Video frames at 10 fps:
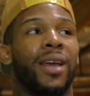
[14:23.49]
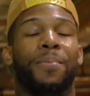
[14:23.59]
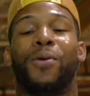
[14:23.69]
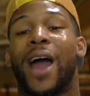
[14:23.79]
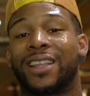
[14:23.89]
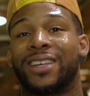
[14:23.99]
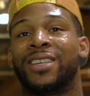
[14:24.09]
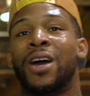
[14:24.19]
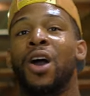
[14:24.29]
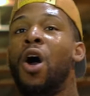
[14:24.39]
in
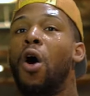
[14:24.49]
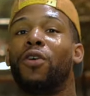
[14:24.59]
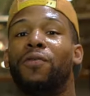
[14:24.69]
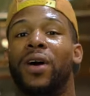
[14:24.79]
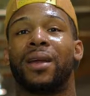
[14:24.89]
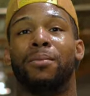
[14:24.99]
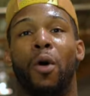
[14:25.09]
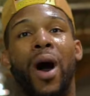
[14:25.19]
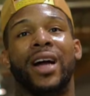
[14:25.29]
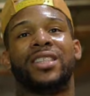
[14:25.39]
practice over fucking
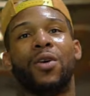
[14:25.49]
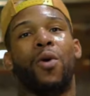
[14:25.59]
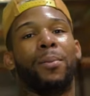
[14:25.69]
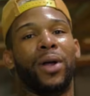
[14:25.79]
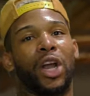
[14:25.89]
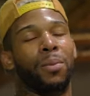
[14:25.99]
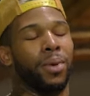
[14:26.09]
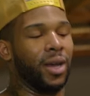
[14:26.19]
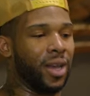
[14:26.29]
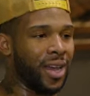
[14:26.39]
Mwanza
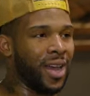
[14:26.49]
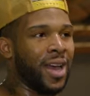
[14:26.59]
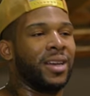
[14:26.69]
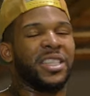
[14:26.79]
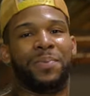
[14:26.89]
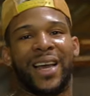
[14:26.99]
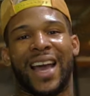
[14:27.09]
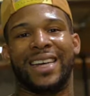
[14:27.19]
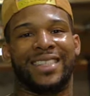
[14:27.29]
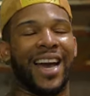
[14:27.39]
Wambalumba, this
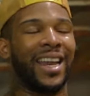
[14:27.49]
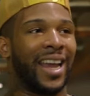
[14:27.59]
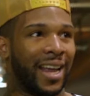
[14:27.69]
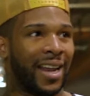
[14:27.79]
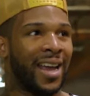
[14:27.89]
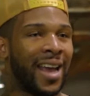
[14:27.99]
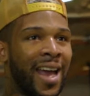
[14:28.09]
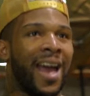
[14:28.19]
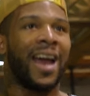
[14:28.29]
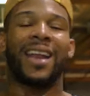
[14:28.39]
big ass tight end.
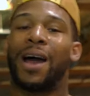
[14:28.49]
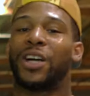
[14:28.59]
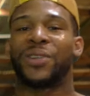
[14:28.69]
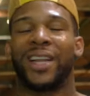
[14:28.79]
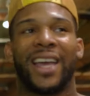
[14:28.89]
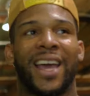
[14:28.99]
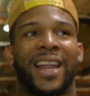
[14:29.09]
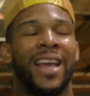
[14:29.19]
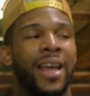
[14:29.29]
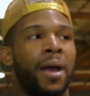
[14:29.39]
And that was really
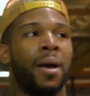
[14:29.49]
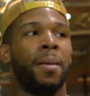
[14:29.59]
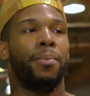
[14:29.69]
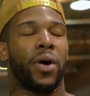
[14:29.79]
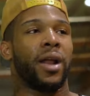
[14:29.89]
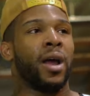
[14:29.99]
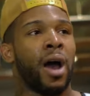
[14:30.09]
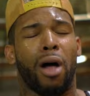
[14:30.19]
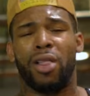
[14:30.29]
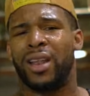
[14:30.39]
it. But
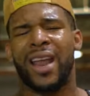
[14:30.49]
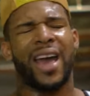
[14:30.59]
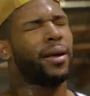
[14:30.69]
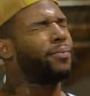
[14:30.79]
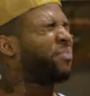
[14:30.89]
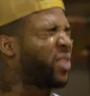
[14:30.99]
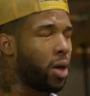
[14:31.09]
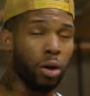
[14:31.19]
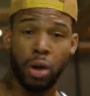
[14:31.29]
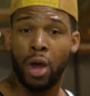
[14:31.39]
other than that,
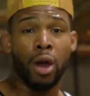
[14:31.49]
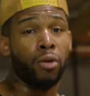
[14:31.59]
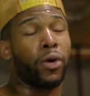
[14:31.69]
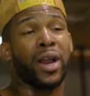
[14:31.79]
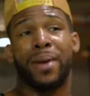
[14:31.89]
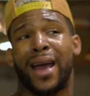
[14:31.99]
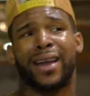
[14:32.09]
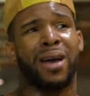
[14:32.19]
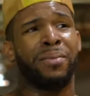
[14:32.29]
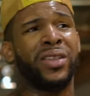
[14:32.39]
running
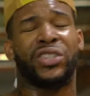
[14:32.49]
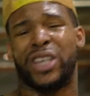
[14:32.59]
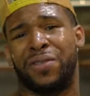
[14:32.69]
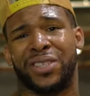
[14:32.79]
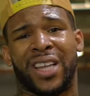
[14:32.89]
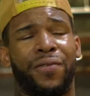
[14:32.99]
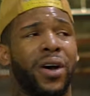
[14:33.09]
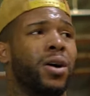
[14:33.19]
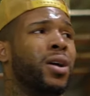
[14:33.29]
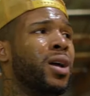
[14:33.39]
back kept me the safest, I
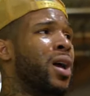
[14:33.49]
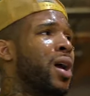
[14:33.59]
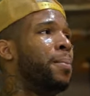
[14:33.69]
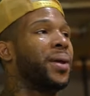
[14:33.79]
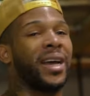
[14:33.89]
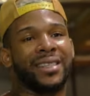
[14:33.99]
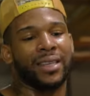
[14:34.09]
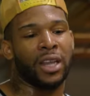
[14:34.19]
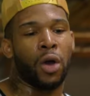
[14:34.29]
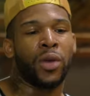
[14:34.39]
felt.
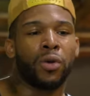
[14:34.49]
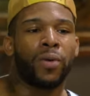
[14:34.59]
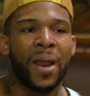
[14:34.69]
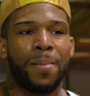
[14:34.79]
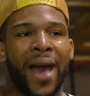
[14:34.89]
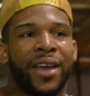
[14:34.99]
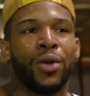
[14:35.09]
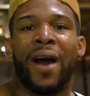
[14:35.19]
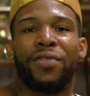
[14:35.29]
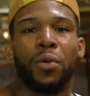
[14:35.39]
Because, you know, when you're running back,
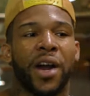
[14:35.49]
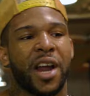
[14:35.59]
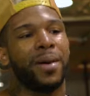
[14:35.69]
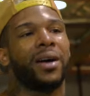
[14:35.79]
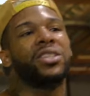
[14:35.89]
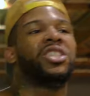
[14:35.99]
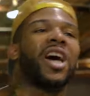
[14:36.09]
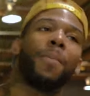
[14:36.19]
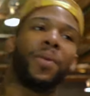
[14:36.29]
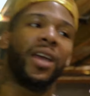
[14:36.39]
you don't have to worry about
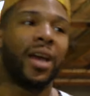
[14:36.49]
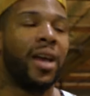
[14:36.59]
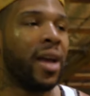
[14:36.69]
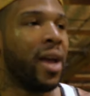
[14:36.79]
stopping